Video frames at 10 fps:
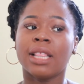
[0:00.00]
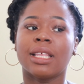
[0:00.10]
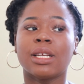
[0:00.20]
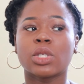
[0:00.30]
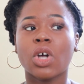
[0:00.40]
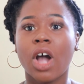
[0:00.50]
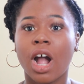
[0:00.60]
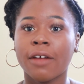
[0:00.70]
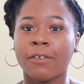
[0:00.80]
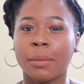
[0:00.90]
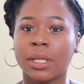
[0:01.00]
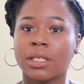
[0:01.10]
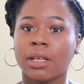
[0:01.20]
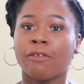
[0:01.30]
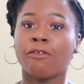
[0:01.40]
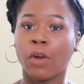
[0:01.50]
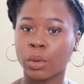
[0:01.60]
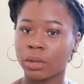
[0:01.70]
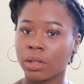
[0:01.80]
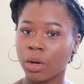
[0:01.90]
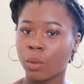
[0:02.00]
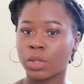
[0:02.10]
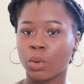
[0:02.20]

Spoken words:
then it's not hard for me to follow along what's